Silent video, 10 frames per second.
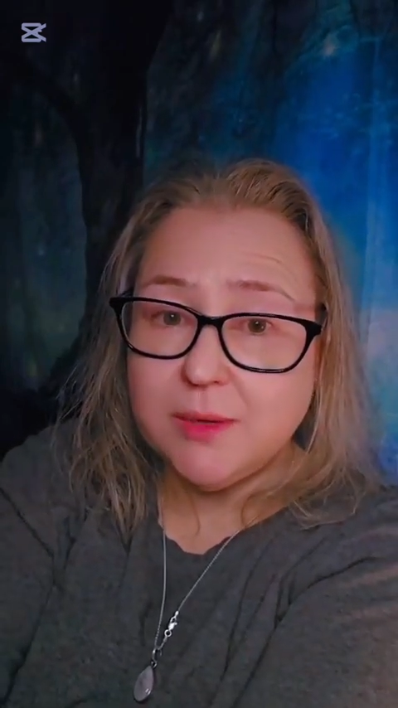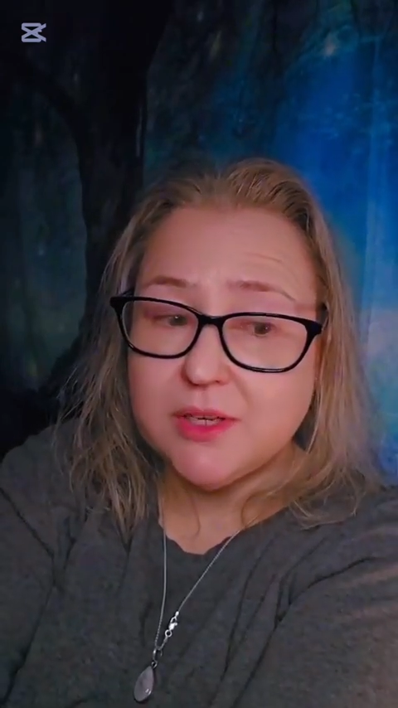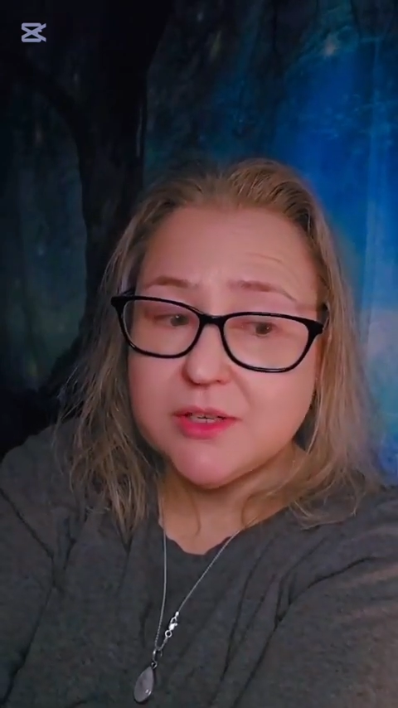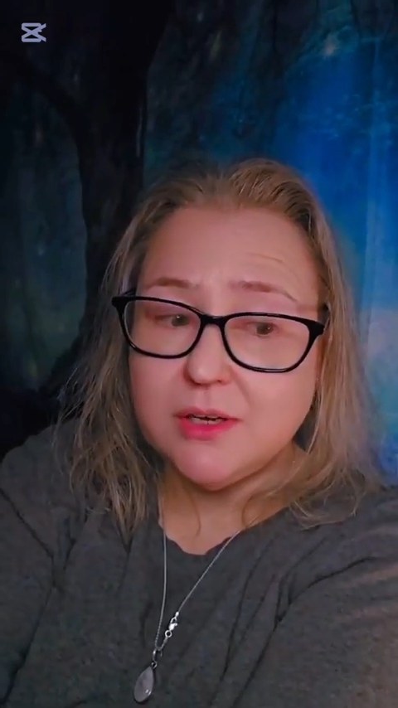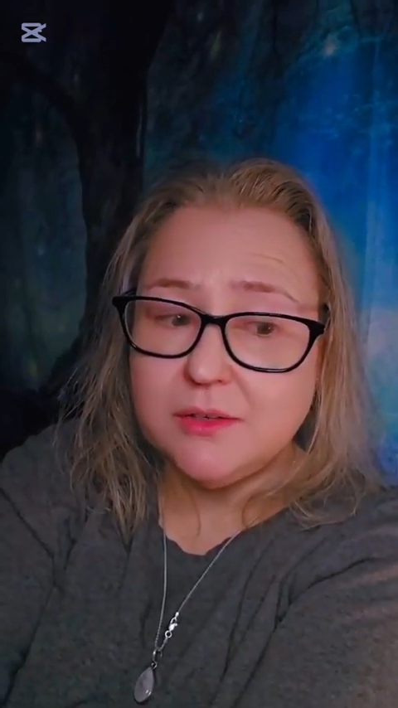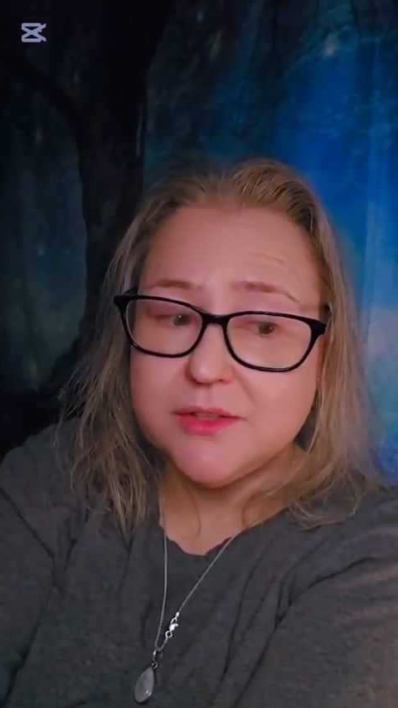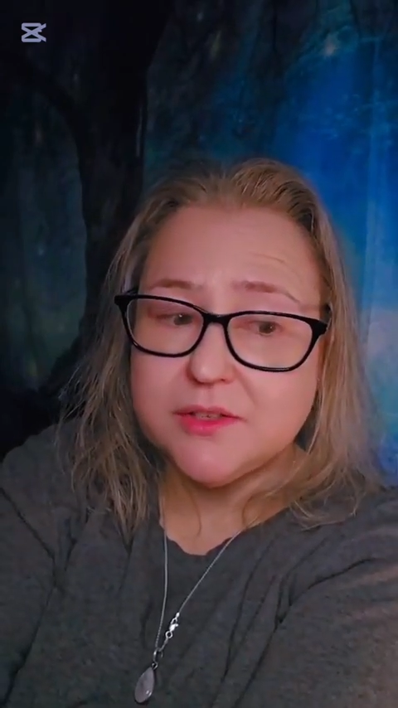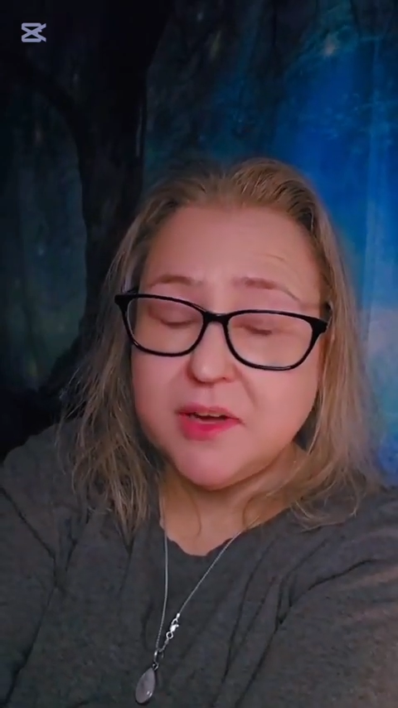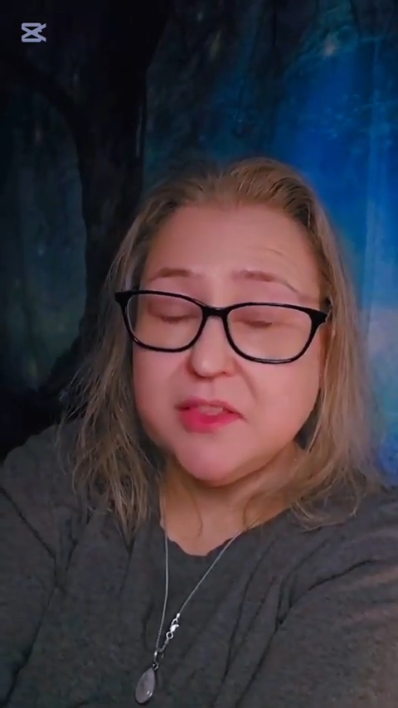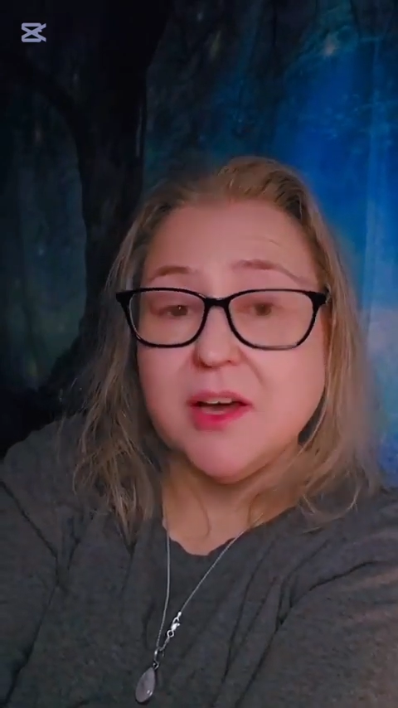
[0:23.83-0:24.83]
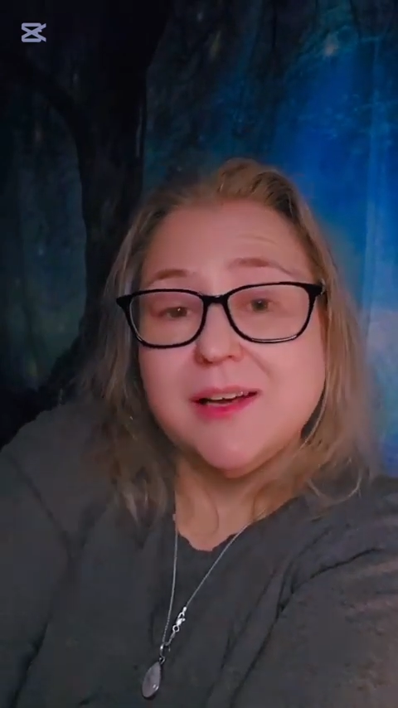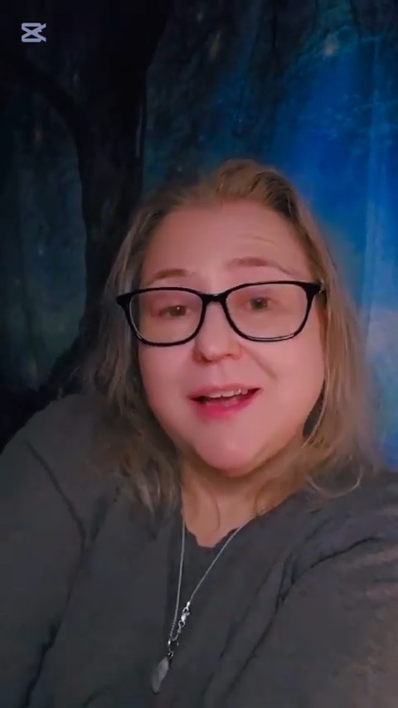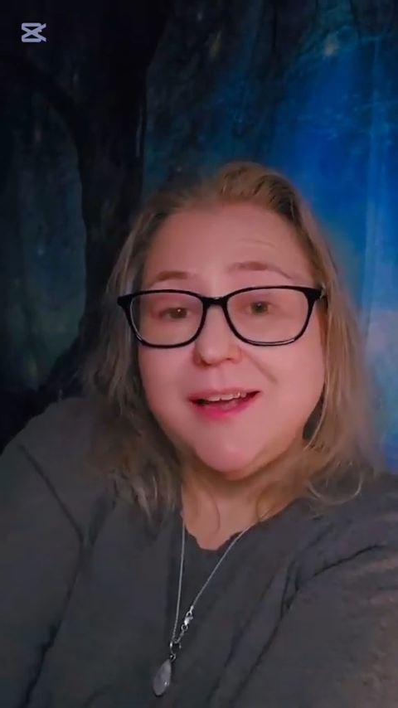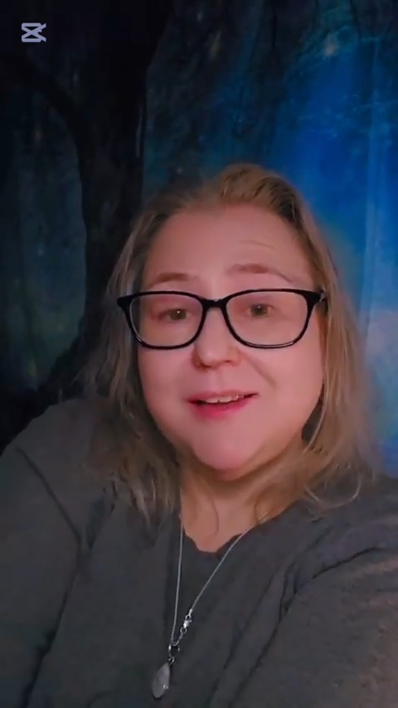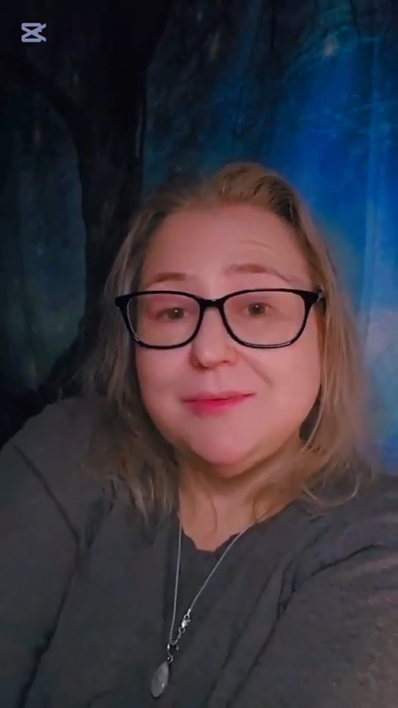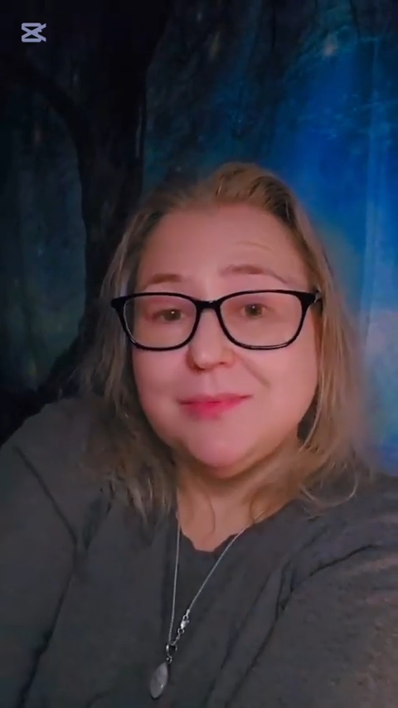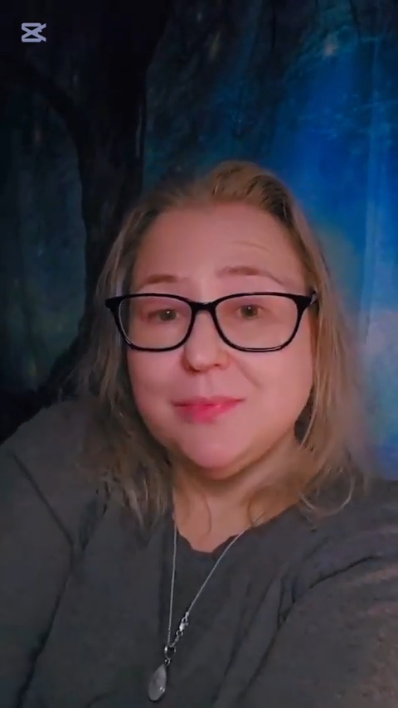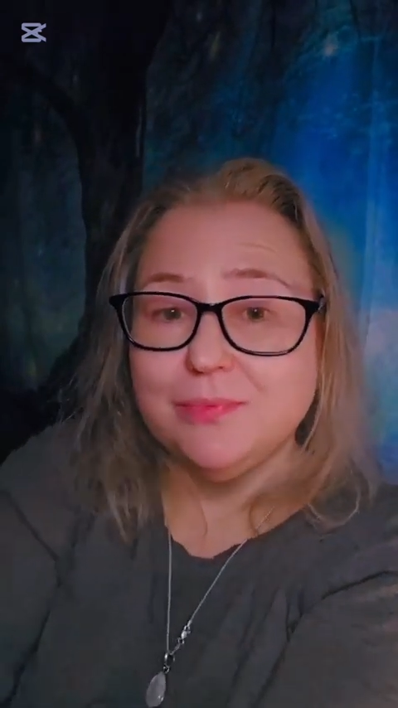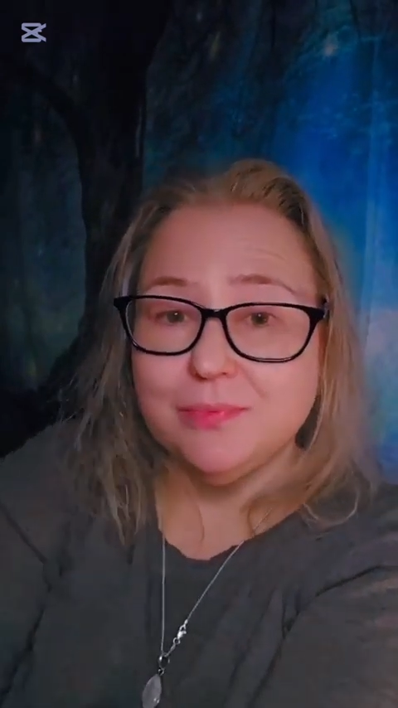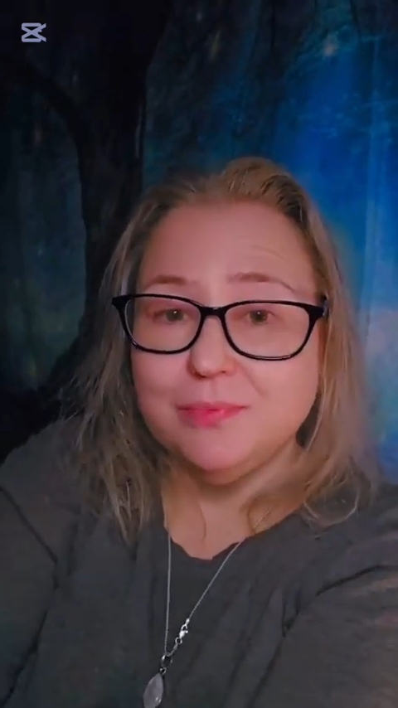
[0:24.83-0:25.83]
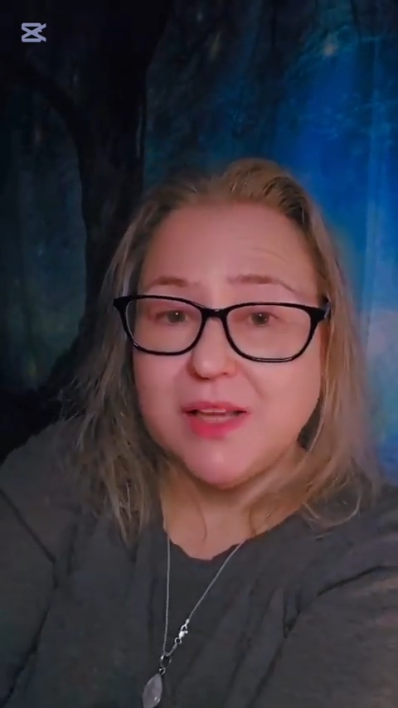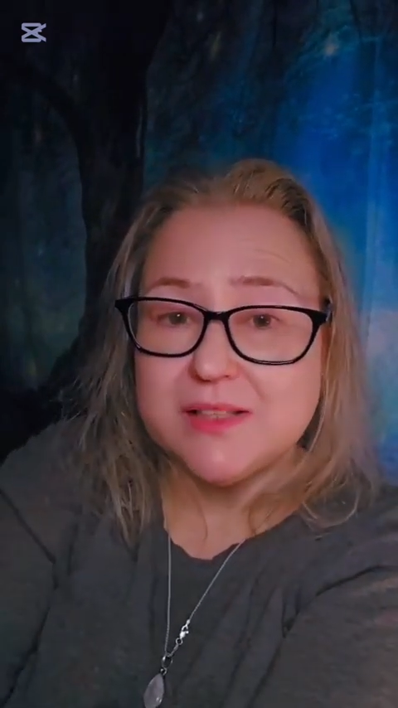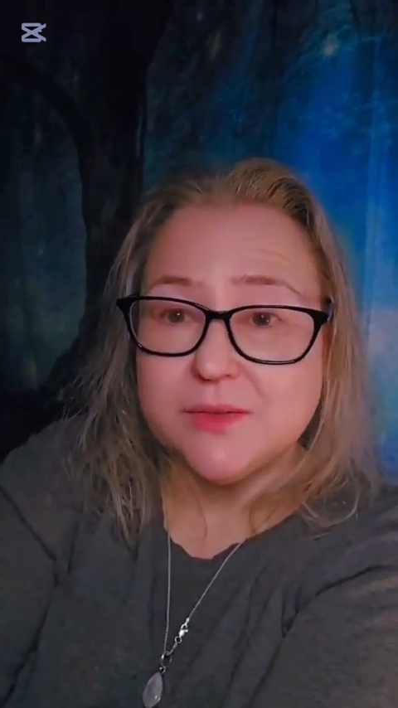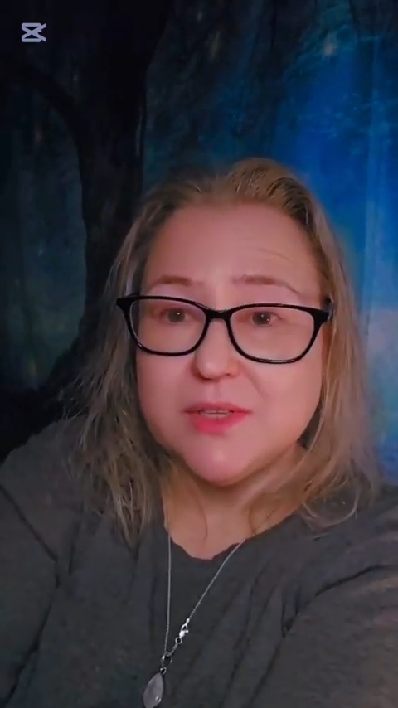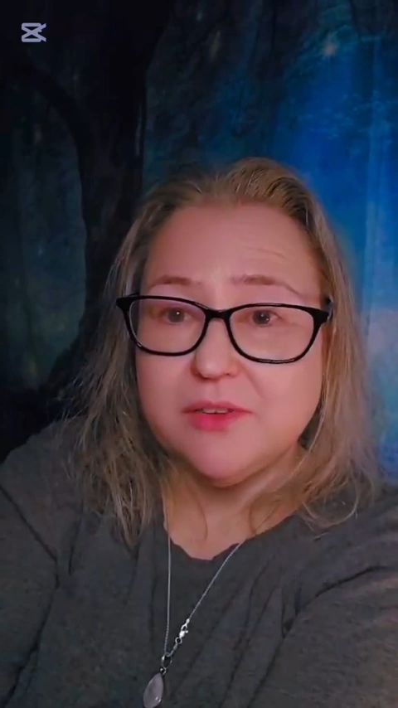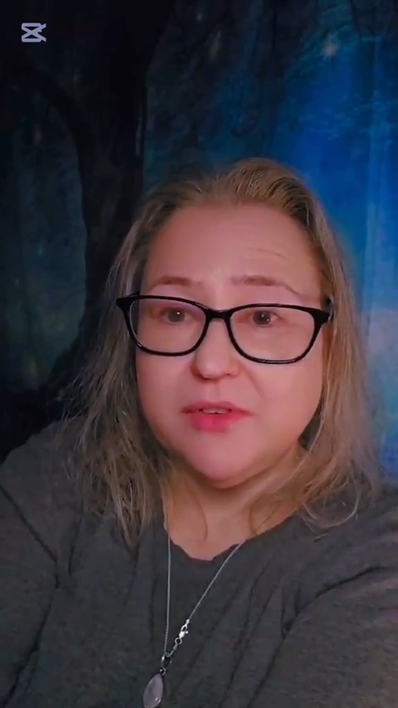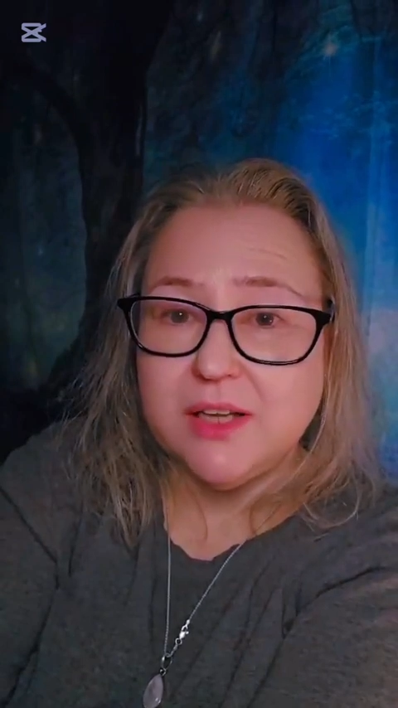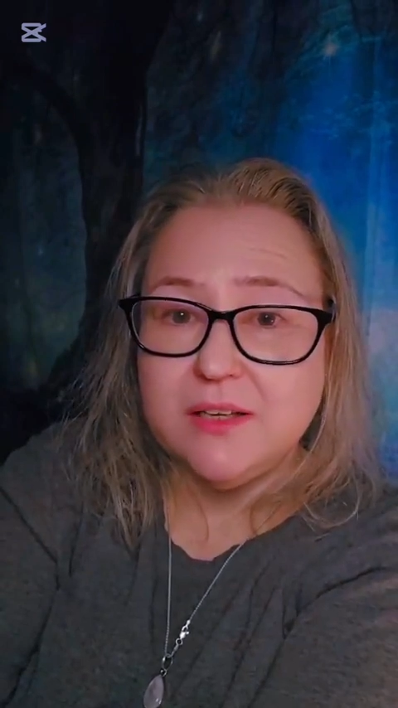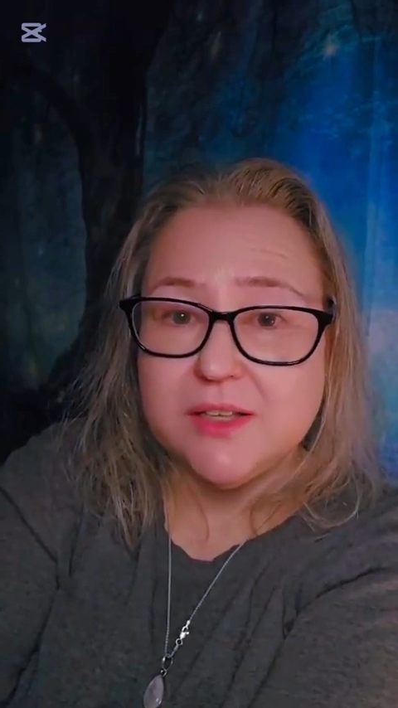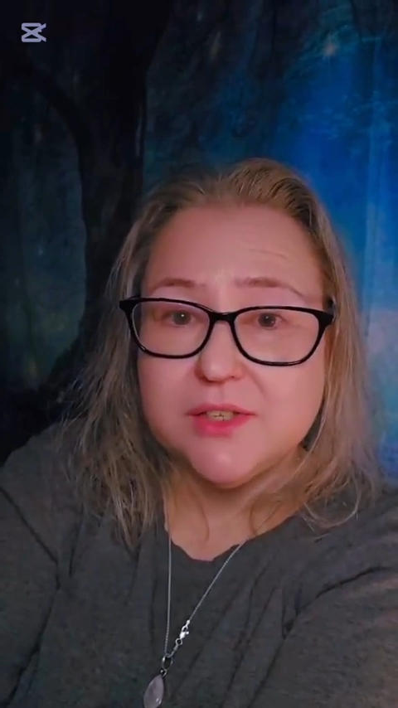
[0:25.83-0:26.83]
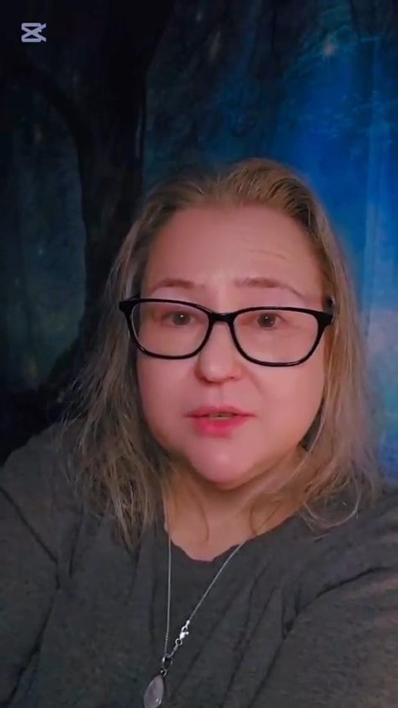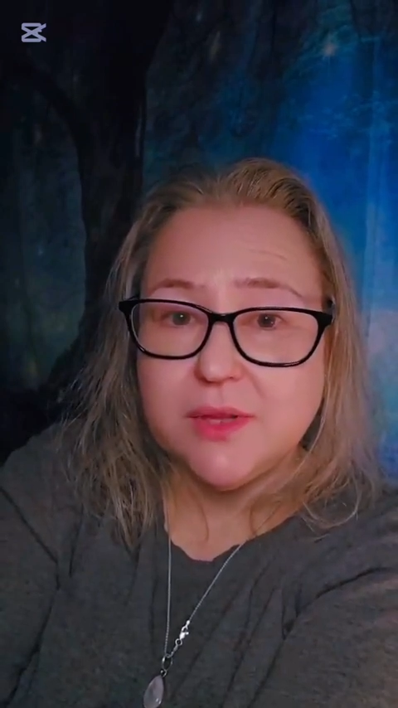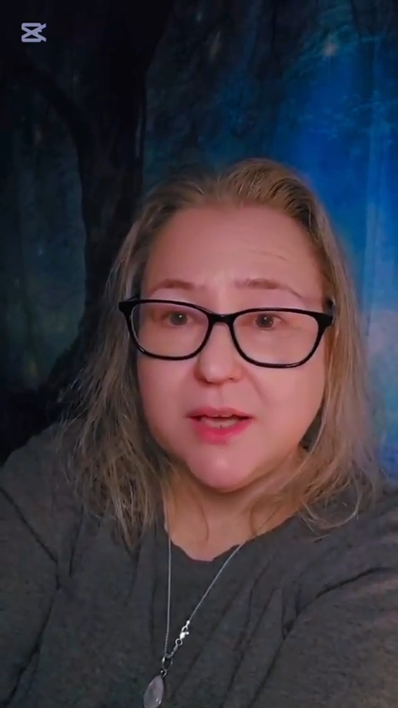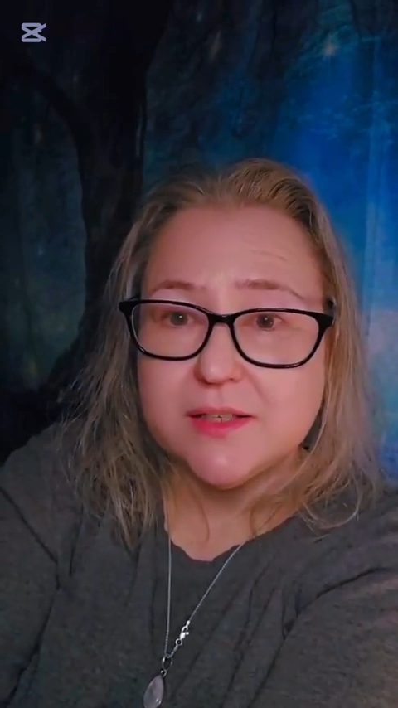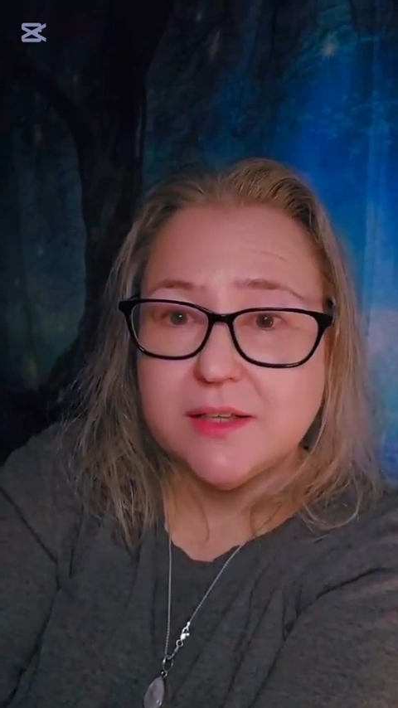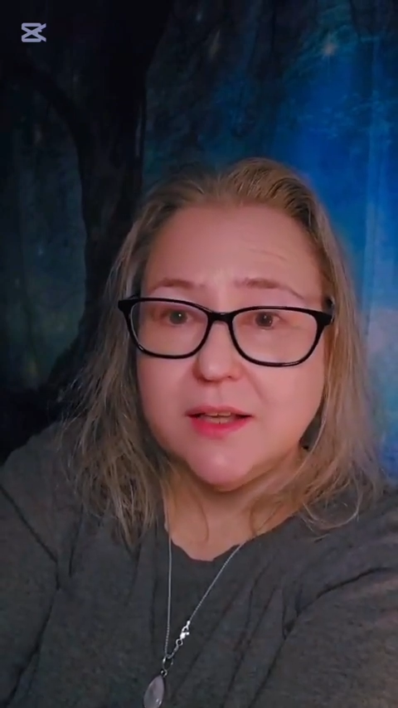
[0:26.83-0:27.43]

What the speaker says: McDonald, so I thought, hey, that sounds like fun. Let's do that.